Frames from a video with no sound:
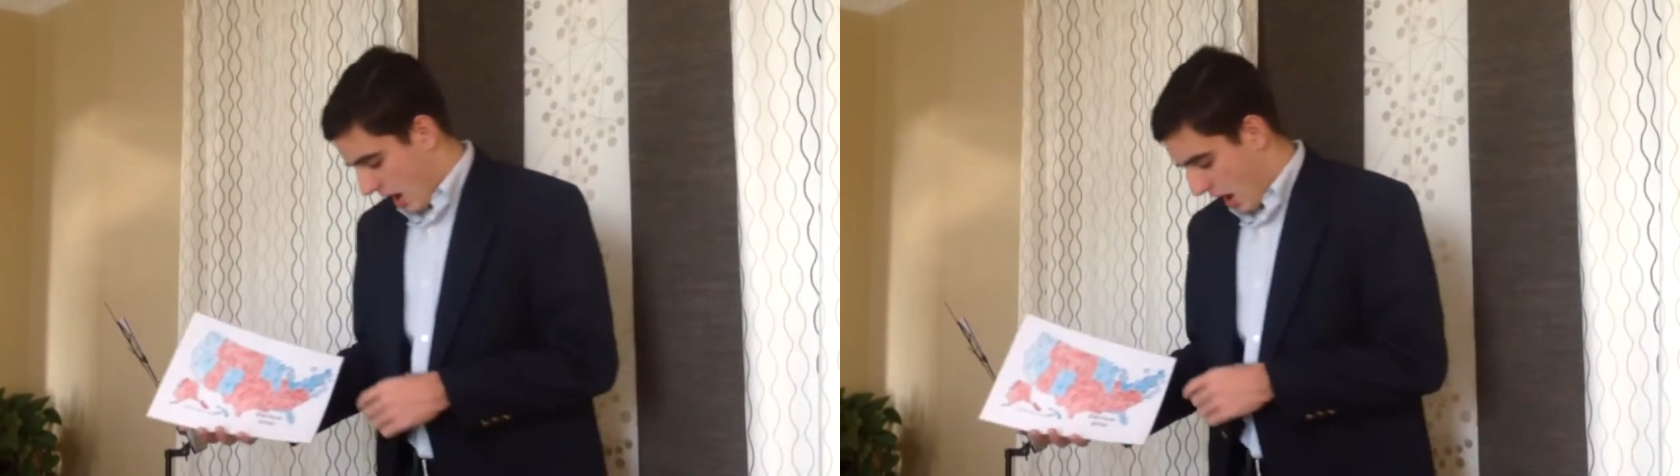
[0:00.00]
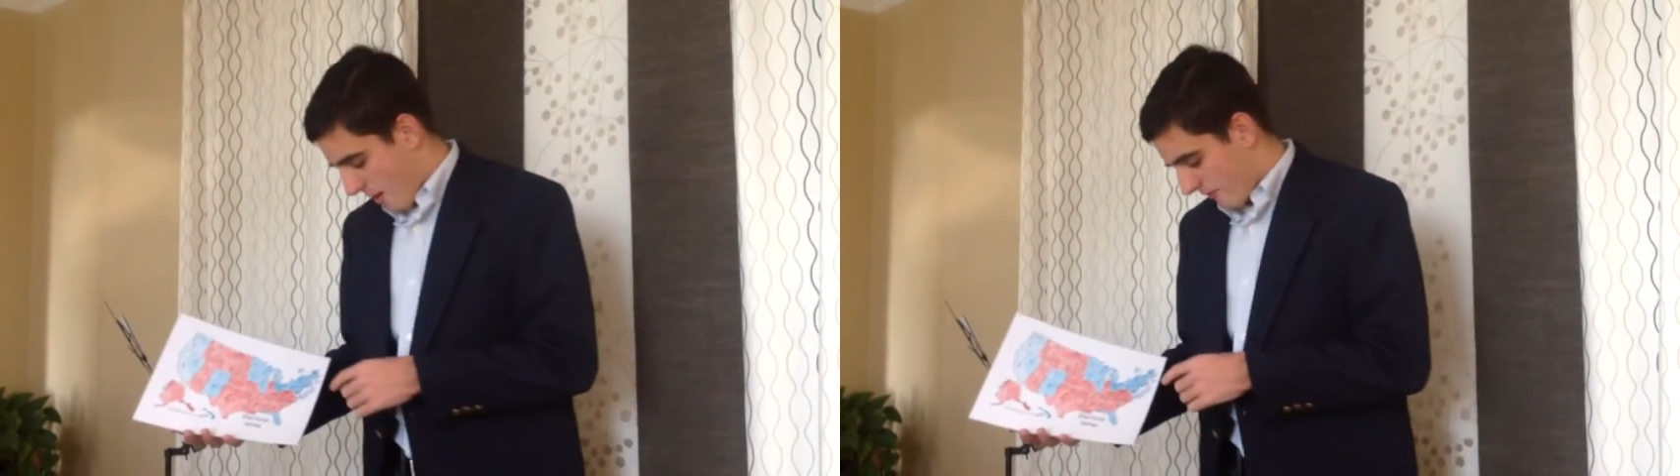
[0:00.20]

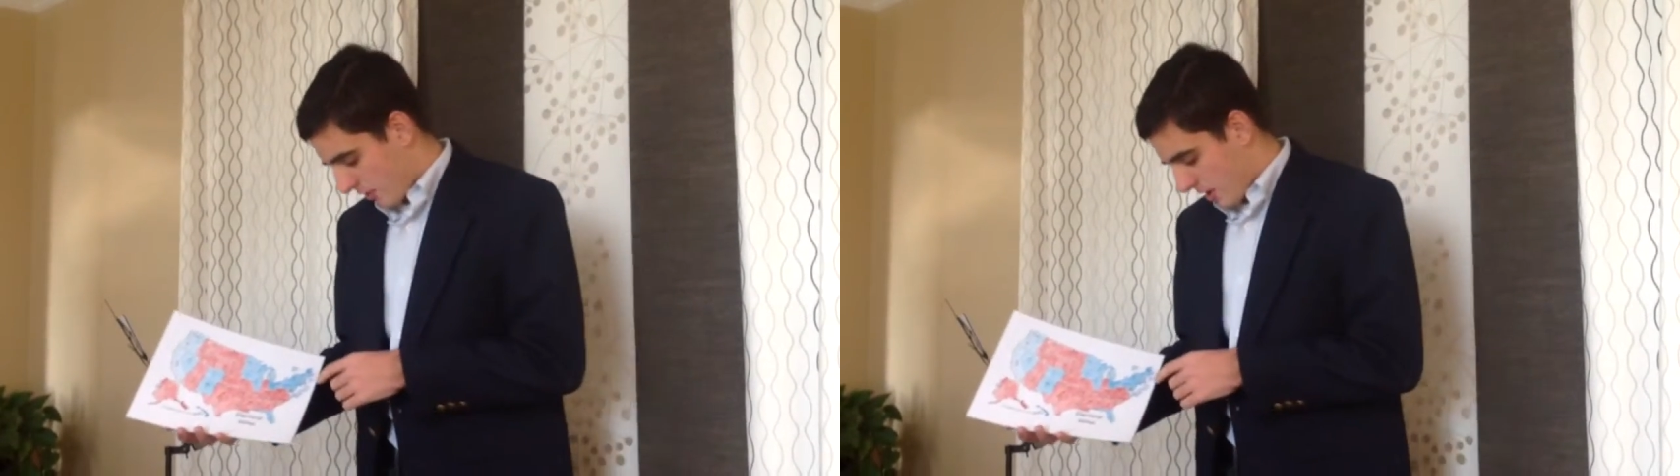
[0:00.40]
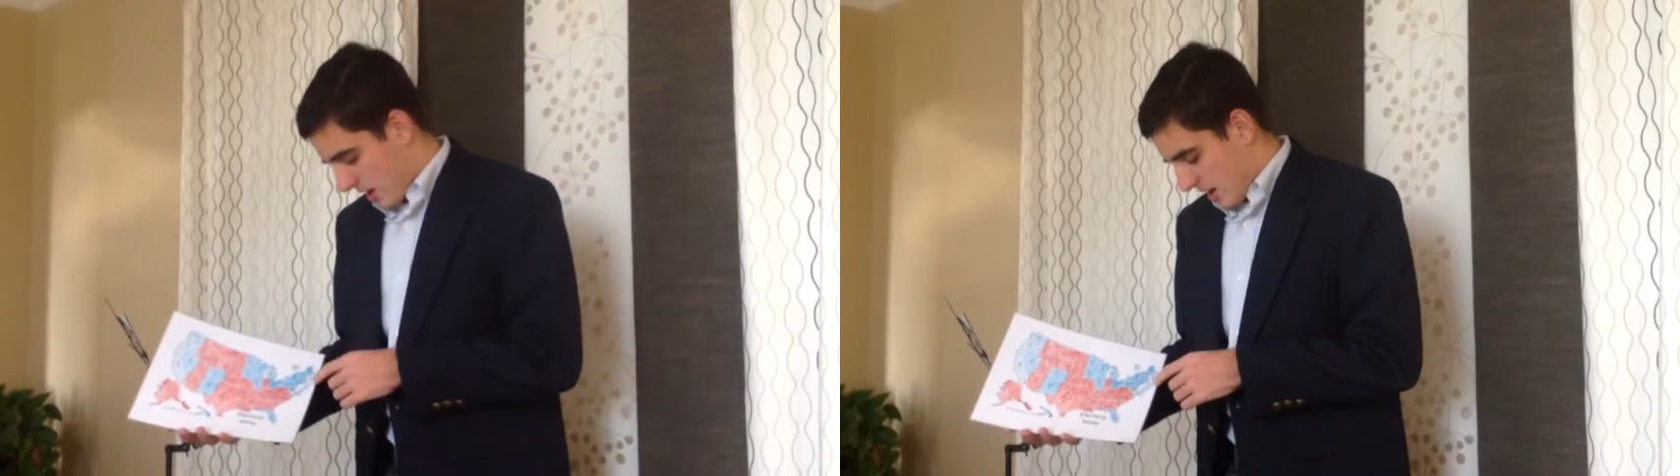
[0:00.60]

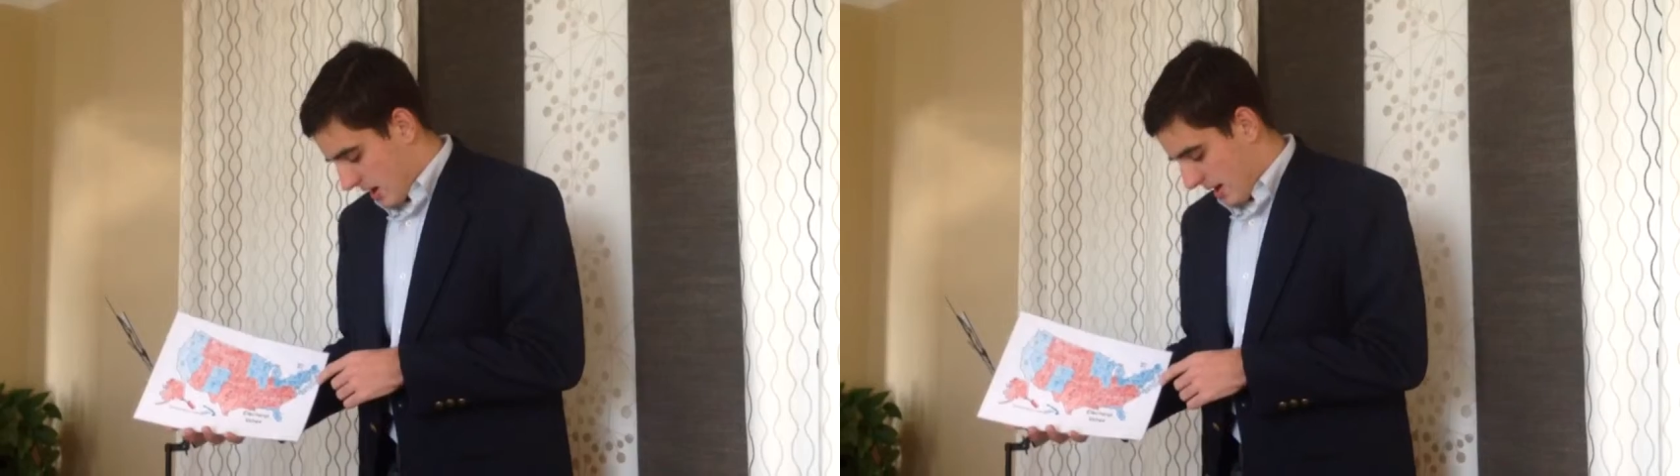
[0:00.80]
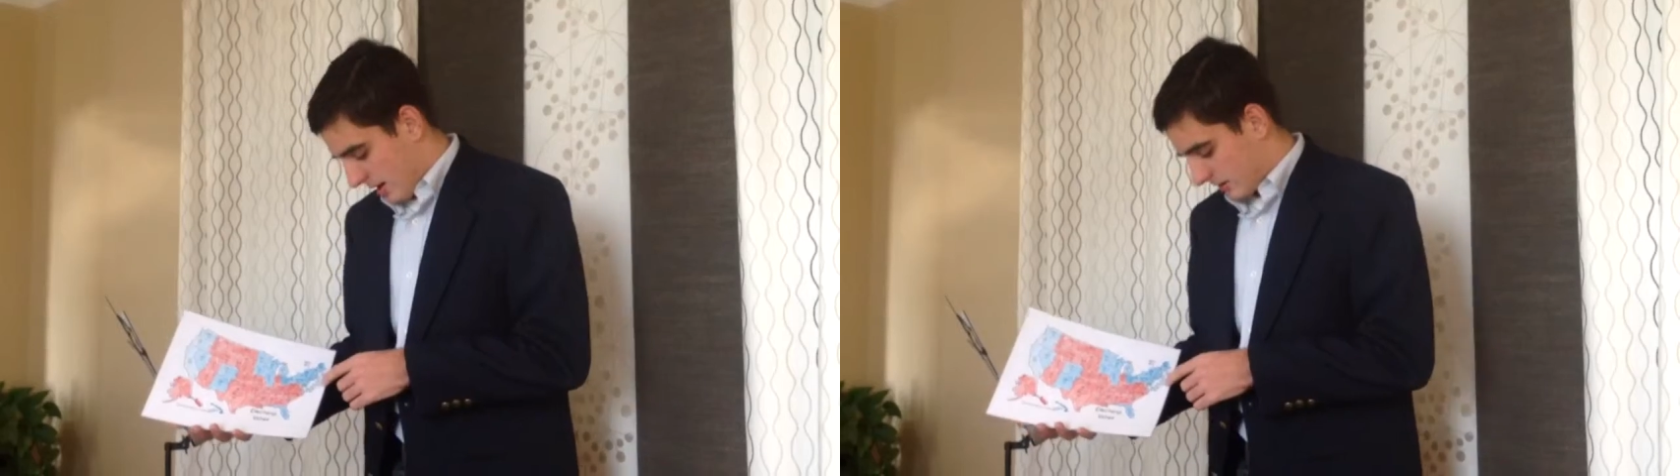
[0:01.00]
However,
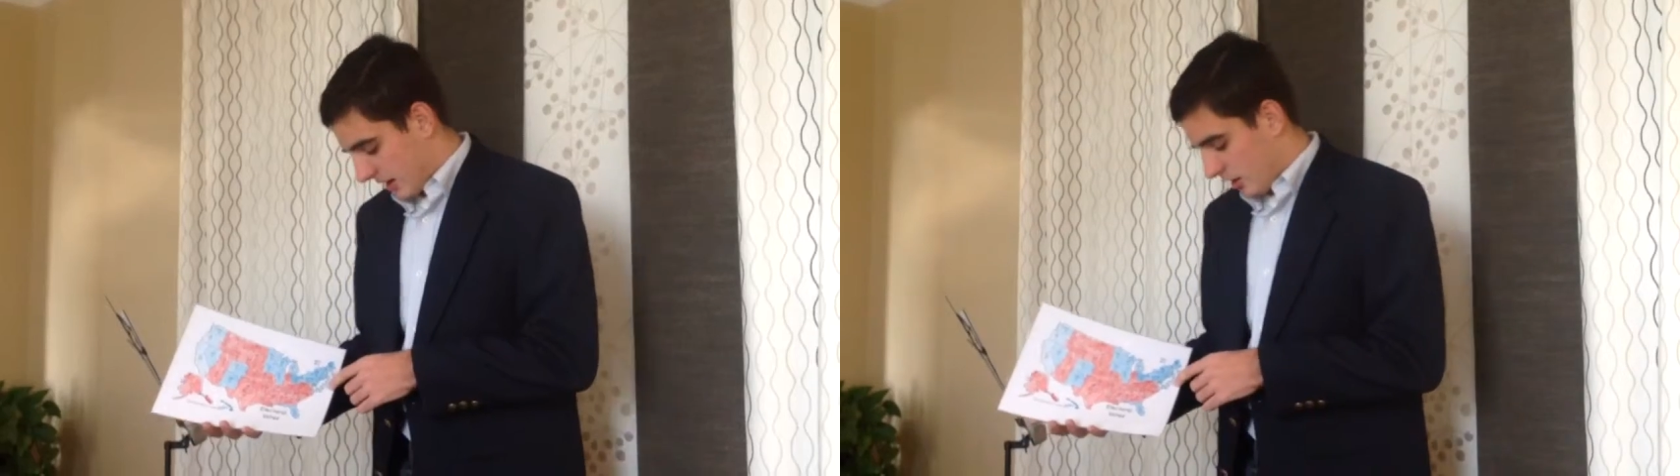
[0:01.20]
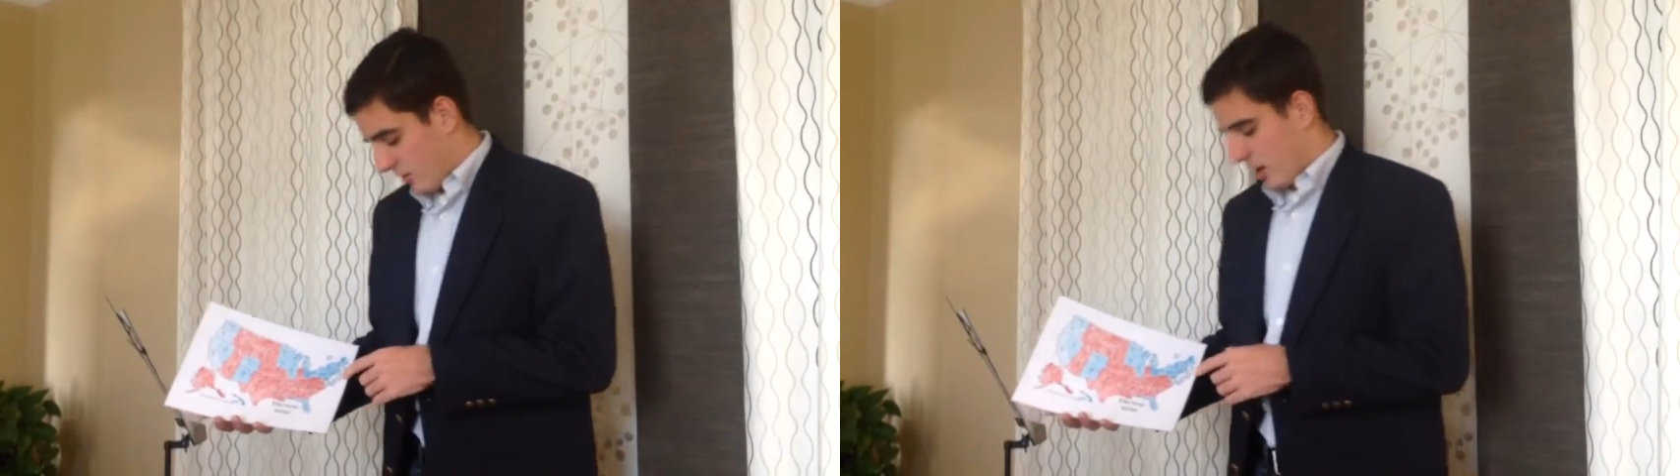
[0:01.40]

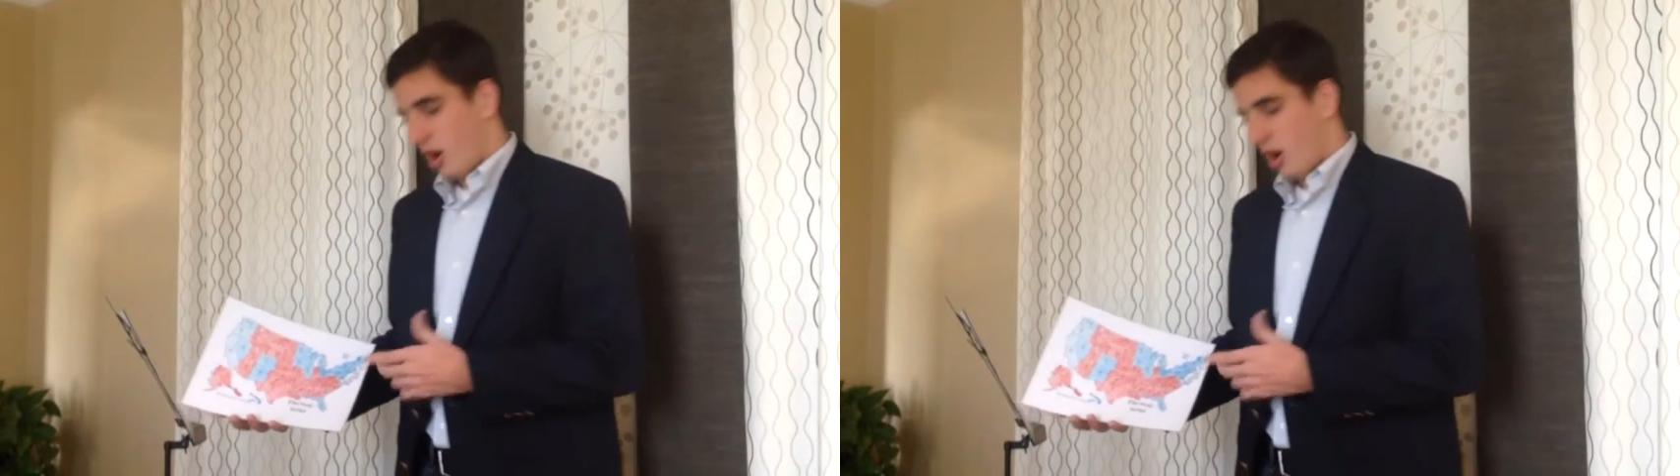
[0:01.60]
Delaware